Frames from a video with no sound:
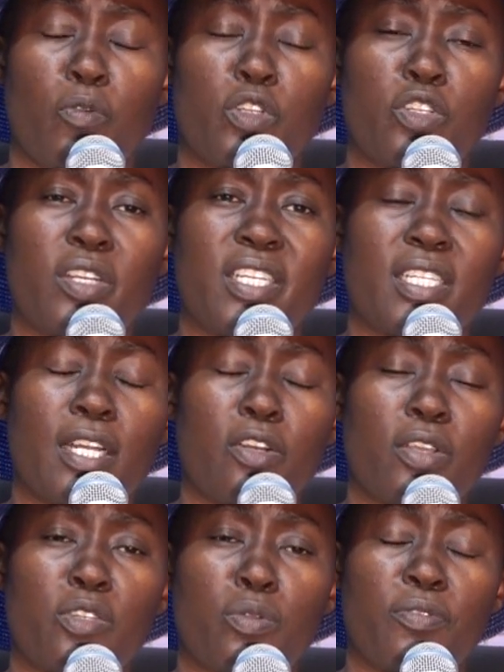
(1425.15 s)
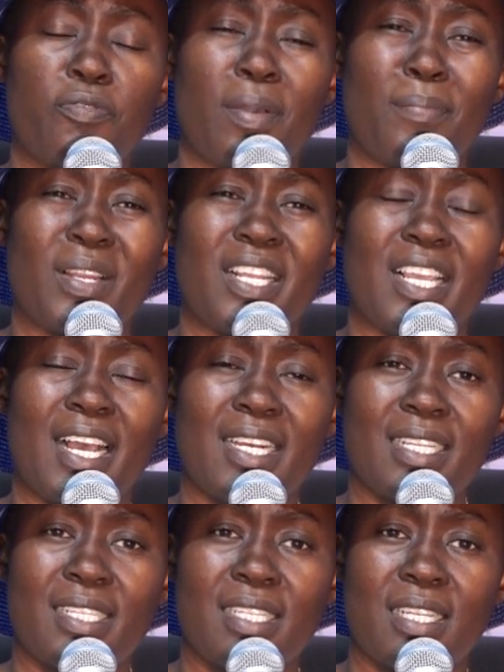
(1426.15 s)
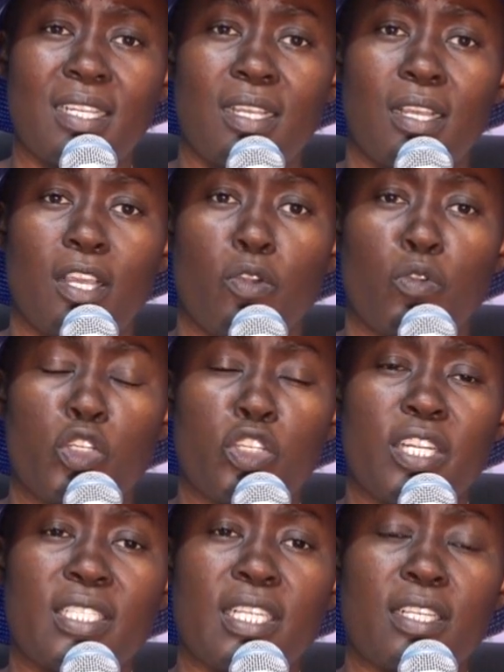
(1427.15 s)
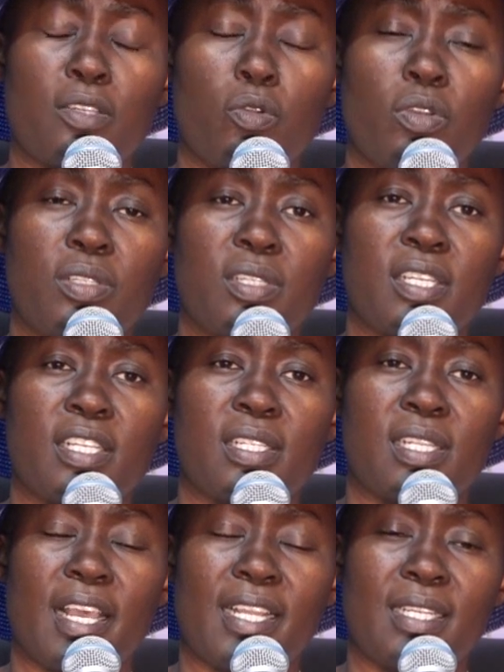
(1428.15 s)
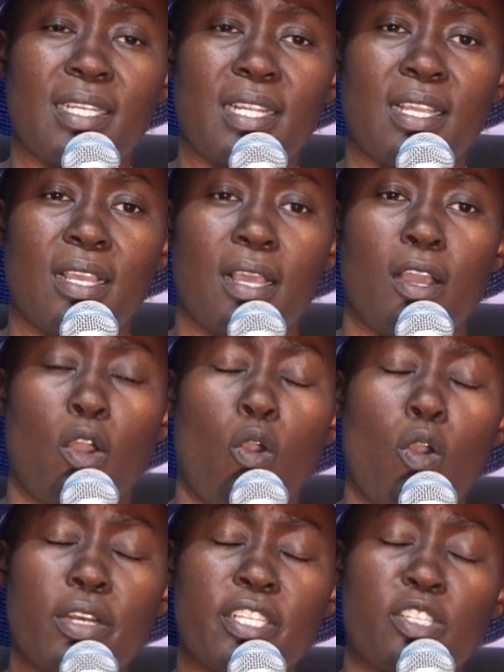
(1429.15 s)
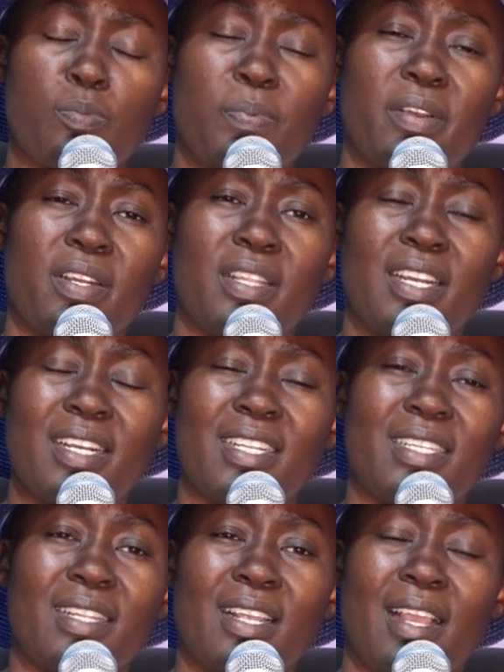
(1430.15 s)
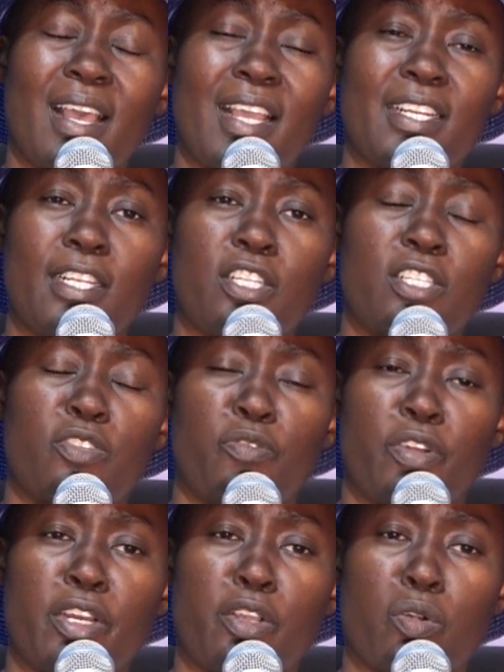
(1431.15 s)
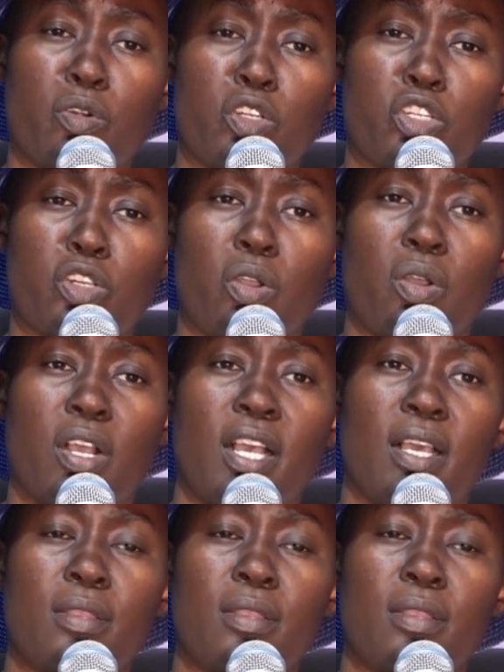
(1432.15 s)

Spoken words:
We shouldn't handle it with familiarity. We shouldn't take God's things lightly. Holy Spirit, the leading, the guiding is very crucial.